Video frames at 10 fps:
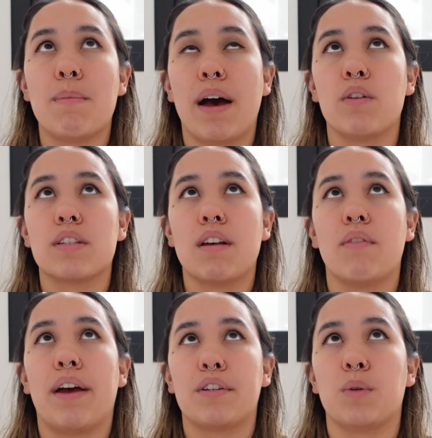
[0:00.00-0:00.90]
about
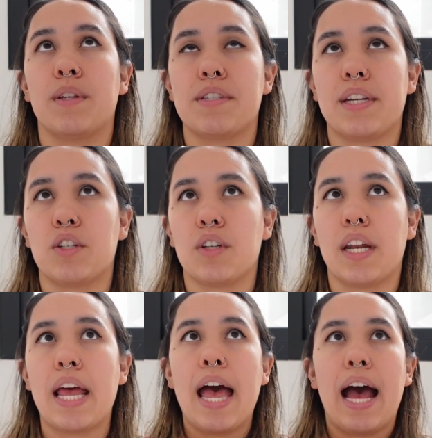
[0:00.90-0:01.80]
self-actualization,
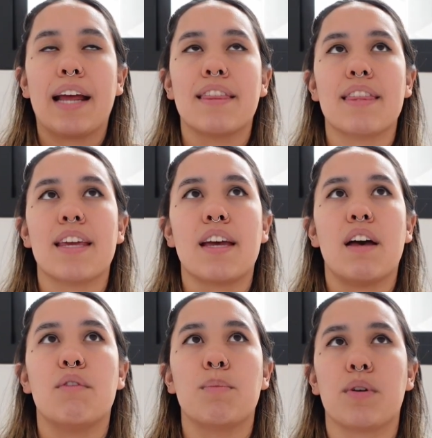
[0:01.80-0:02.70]
I think
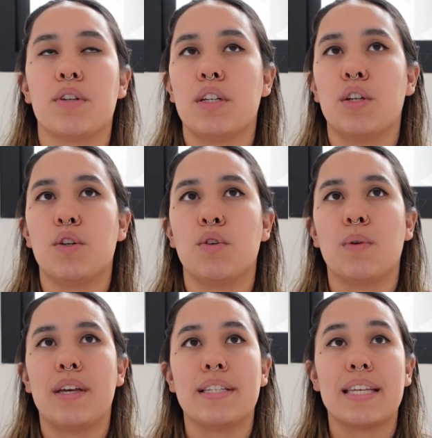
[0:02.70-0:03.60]
of a person who
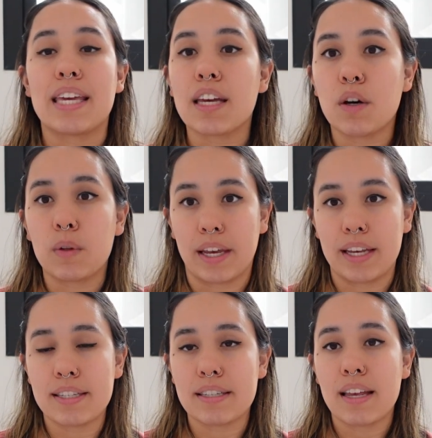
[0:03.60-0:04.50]
is
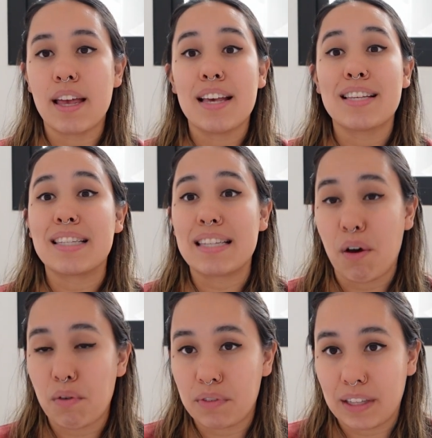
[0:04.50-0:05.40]
egoless,
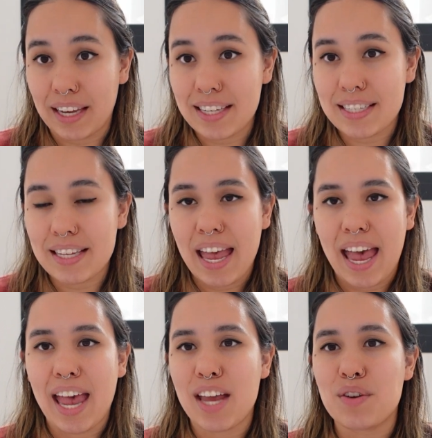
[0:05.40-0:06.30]
selfless,
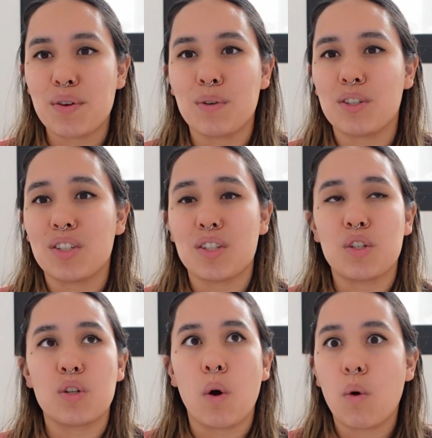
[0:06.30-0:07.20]
and who is
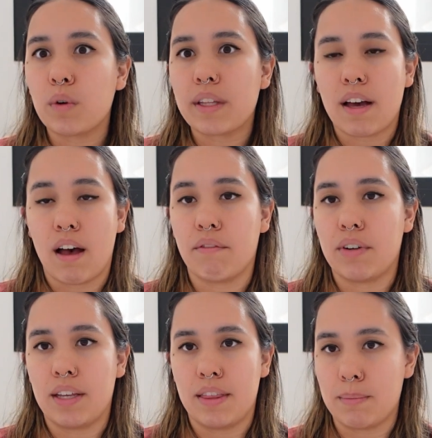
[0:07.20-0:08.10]
just totally
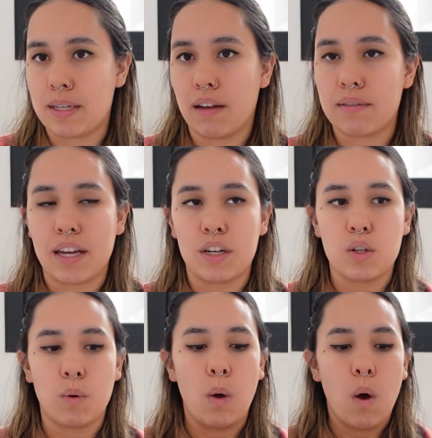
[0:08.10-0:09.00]
confident in themselves. And
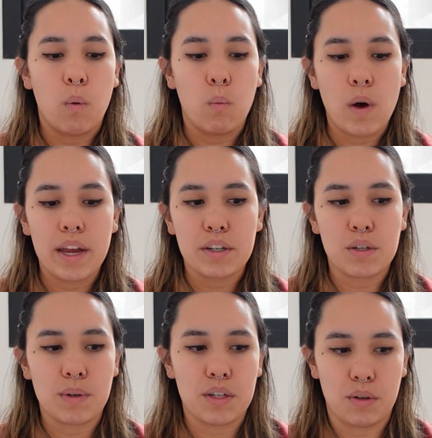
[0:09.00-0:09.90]
so what do
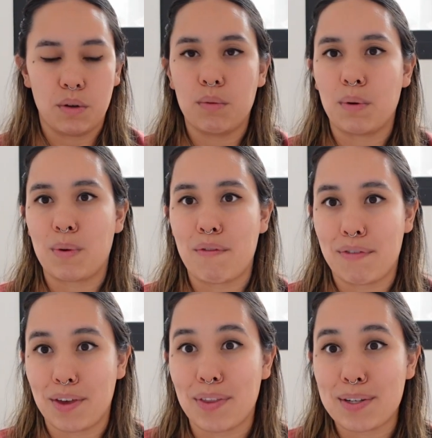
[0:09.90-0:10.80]
we do when we
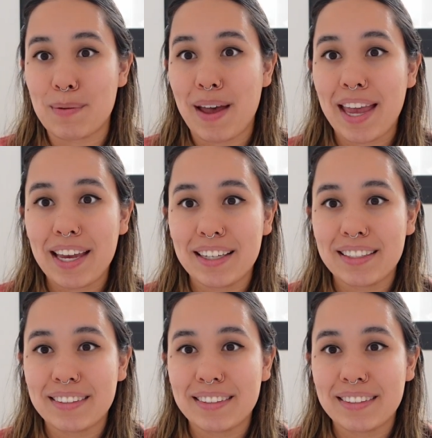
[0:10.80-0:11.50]
feel this way?